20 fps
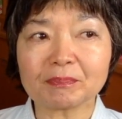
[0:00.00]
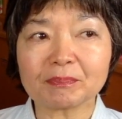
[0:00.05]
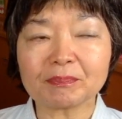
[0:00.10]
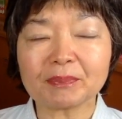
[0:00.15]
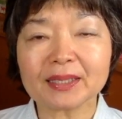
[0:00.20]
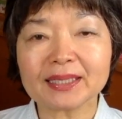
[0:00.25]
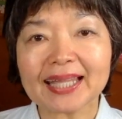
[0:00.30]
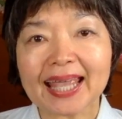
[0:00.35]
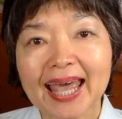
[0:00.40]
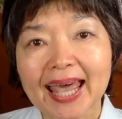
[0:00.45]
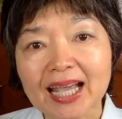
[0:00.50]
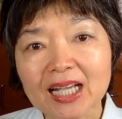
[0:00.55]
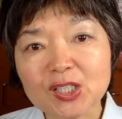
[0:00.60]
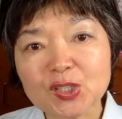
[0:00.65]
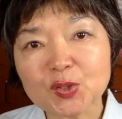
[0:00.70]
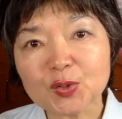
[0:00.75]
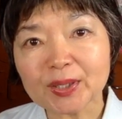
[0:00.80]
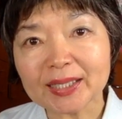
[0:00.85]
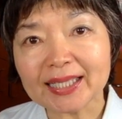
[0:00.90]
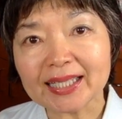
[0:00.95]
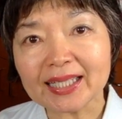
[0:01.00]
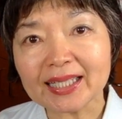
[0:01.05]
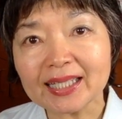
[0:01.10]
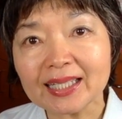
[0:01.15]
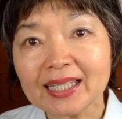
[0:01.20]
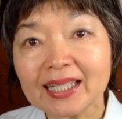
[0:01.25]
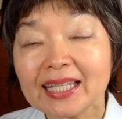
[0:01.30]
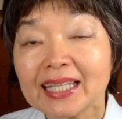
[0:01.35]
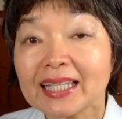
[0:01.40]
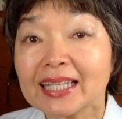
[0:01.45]
but actually
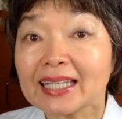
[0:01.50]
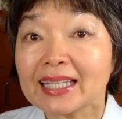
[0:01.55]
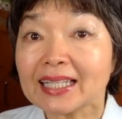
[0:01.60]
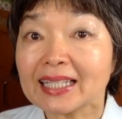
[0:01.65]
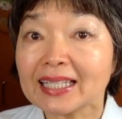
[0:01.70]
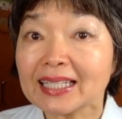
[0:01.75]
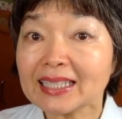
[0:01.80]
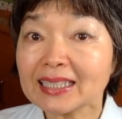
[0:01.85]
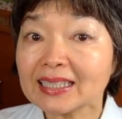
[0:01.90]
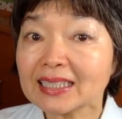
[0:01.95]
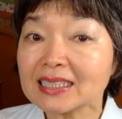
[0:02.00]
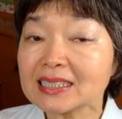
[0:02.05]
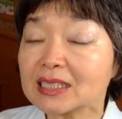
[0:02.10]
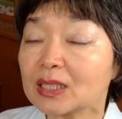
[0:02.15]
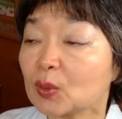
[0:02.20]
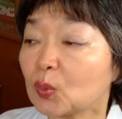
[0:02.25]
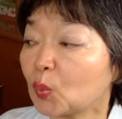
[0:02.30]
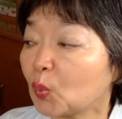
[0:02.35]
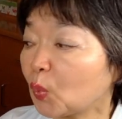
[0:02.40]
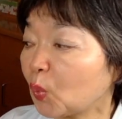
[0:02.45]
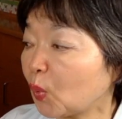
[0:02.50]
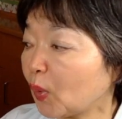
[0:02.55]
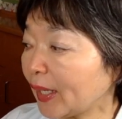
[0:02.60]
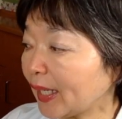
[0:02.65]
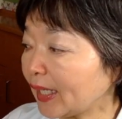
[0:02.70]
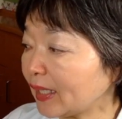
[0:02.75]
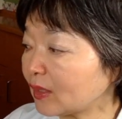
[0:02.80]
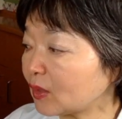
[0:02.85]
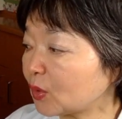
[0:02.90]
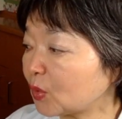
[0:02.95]
it is the
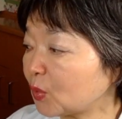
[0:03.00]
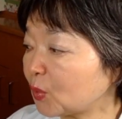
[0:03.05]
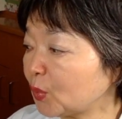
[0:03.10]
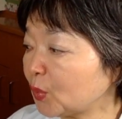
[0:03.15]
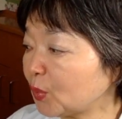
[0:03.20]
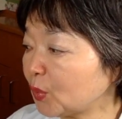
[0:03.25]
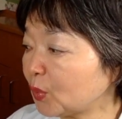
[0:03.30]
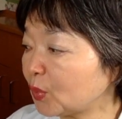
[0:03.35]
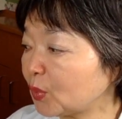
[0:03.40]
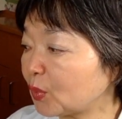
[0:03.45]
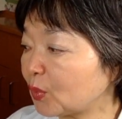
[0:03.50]
way to